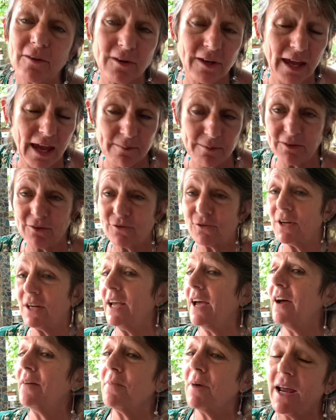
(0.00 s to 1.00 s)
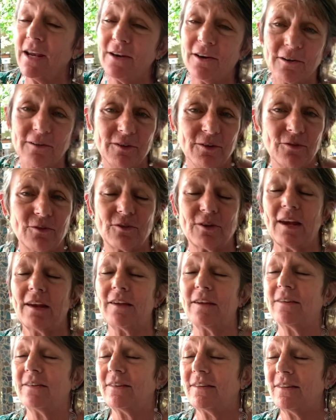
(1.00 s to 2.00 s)
chemistry and my nervous
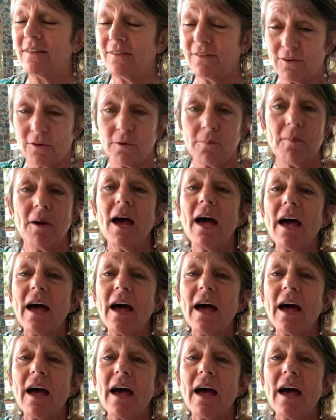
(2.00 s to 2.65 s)
system